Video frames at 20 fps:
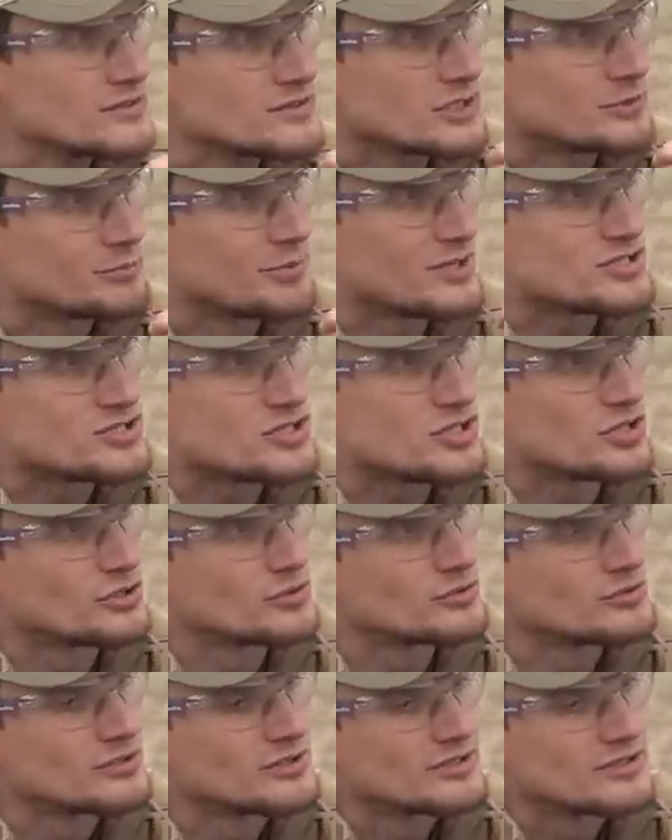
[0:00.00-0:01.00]
to the bench
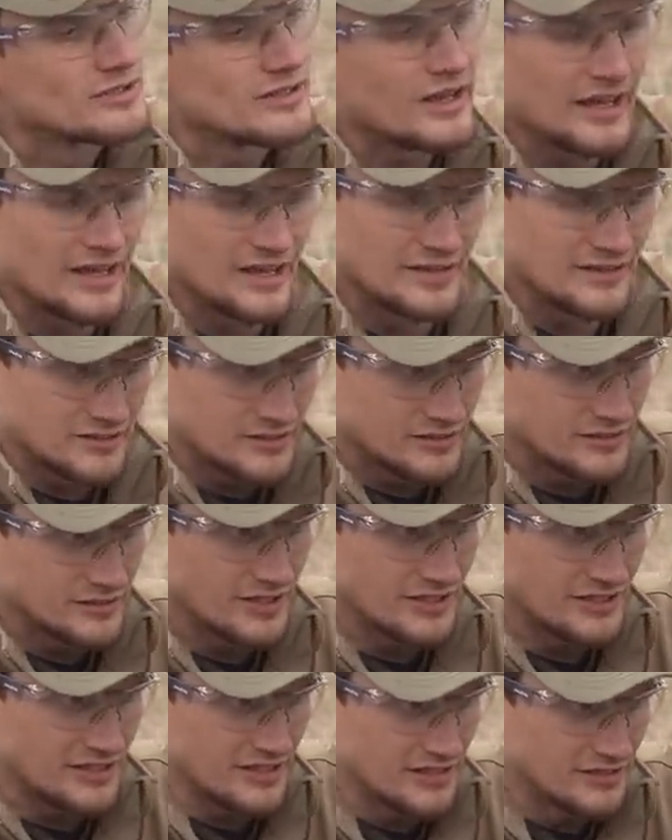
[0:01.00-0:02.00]
here, and
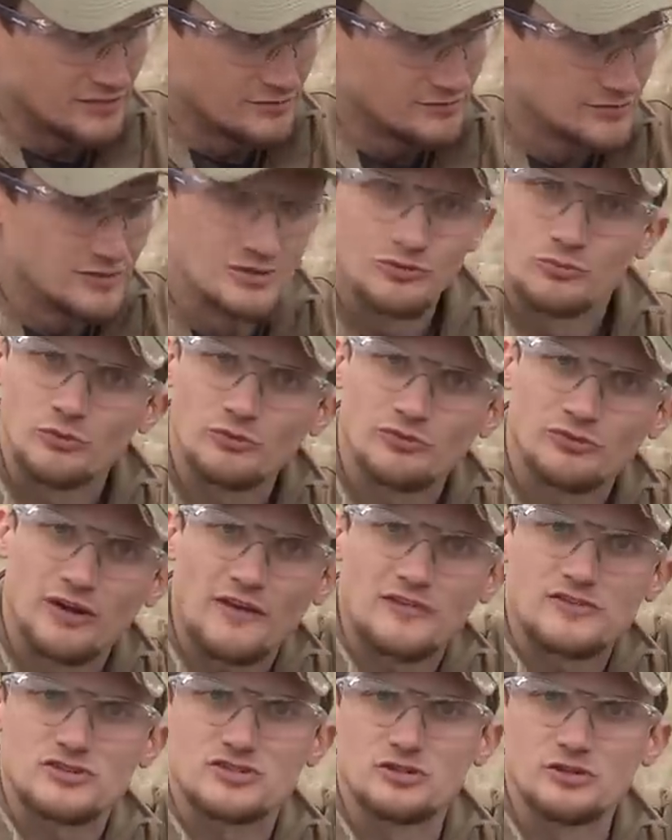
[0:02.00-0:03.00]
yet again, we
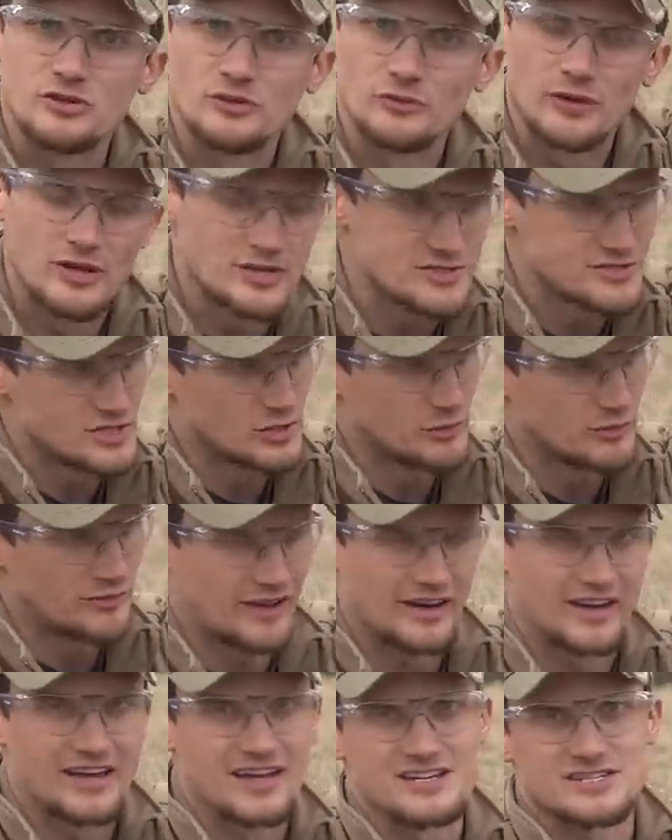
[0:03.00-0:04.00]
forgot the shooting rest, so we've
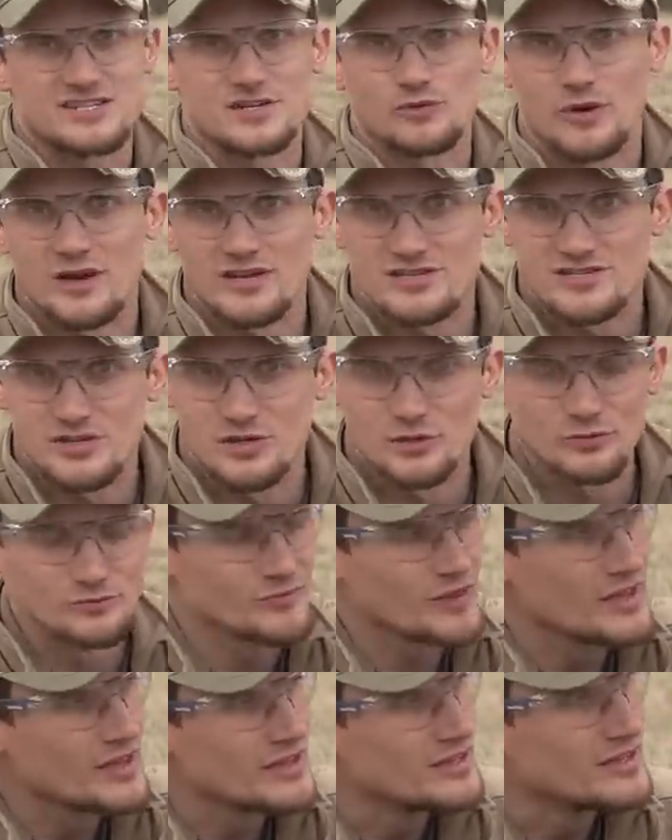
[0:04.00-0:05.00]
got a hasty rest here.
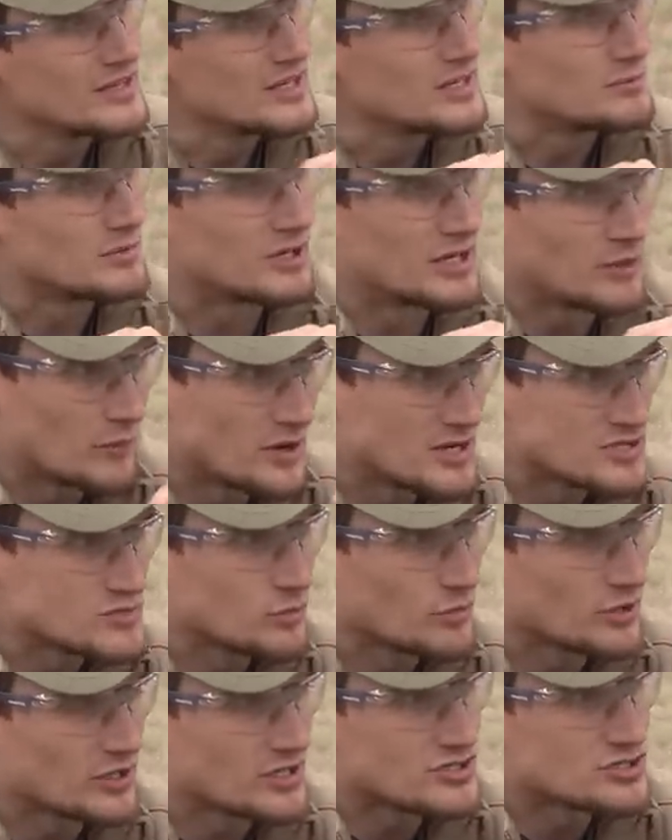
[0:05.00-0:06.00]
But anyways, we're gonna